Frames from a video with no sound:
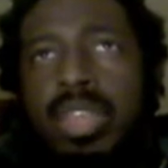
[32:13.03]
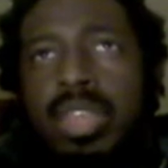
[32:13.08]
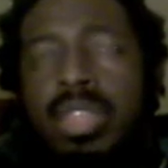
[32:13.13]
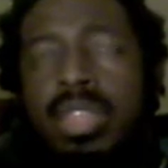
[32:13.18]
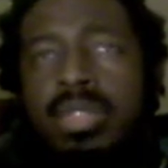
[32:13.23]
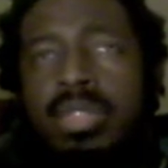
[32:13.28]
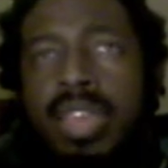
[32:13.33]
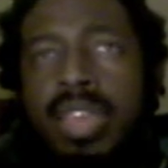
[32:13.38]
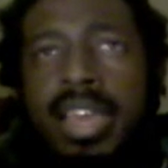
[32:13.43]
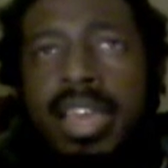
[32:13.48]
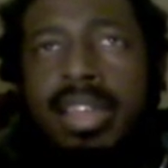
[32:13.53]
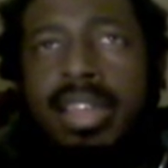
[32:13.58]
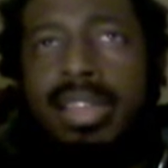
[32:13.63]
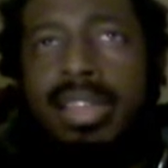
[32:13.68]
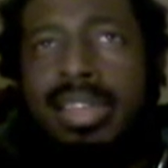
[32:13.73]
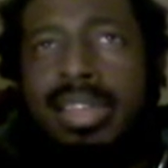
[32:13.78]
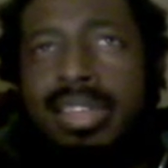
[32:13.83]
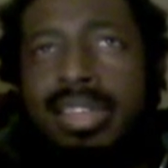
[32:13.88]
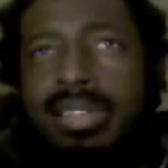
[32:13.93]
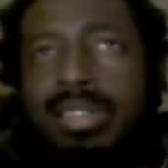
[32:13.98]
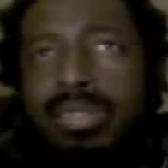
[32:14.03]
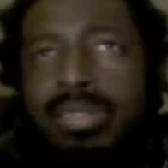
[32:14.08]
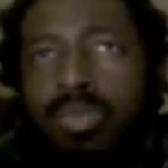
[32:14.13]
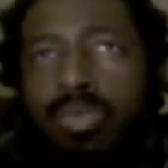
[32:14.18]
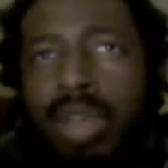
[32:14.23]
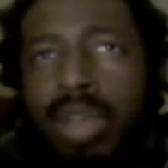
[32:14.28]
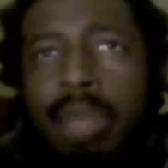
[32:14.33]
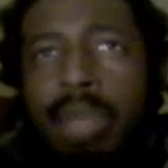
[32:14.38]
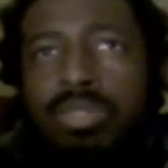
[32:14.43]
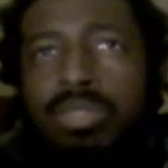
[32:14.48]
then
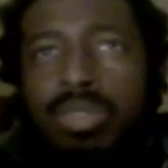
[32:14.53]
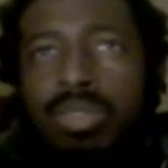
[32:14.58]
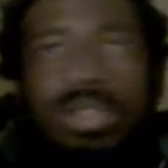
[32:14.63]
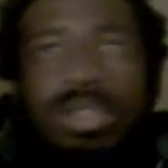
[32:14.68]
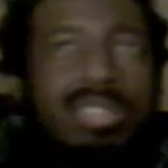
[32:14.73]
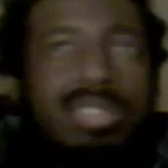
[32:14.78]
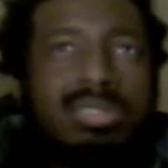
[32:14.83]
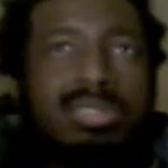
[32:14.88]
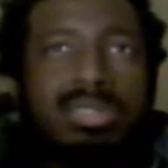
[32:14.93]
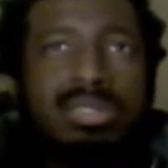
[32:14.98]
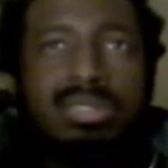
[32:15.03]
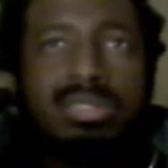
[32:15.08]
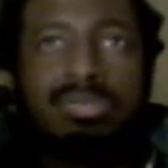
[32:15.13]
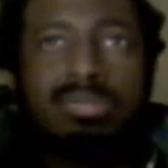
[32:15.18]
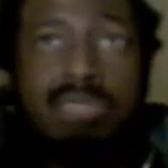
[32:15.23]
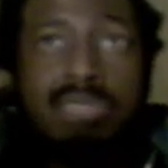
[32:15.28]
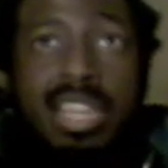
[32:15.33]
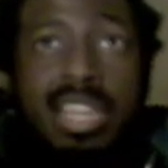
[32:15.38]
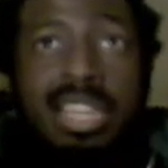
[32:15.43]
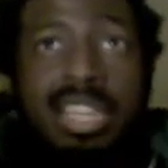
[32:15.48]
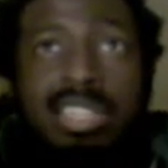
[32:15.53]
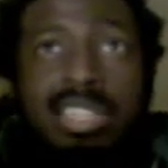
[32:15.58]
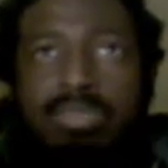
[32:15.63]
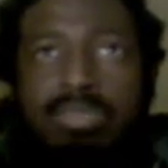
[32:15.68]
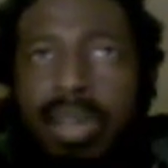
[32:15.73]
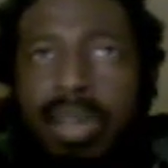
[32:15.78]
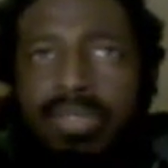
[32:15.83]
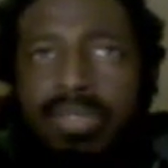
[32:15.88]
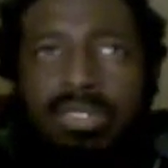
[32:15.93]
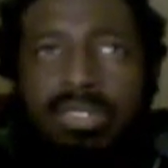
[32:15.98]
what I'm doing is meaningless
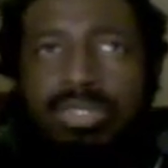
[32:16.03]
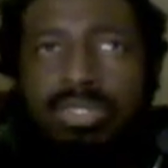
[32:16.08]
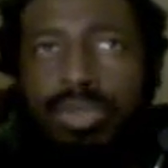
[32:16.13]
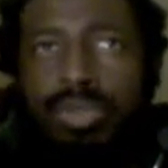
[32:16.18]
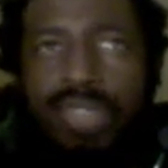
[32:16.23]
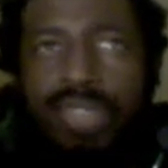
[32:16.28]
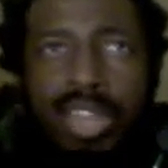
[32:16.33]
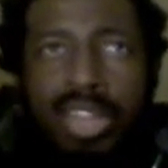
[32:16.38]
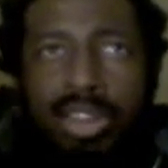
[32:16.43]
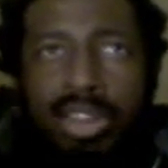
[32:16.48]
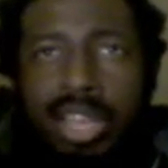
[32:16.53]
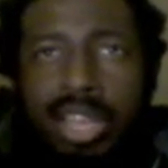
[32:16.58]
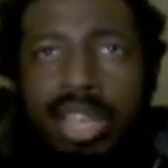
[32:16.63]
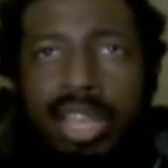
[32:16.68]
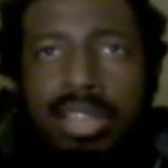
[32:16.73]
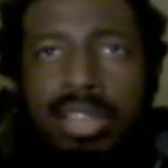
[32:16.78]
by virtue of the internet?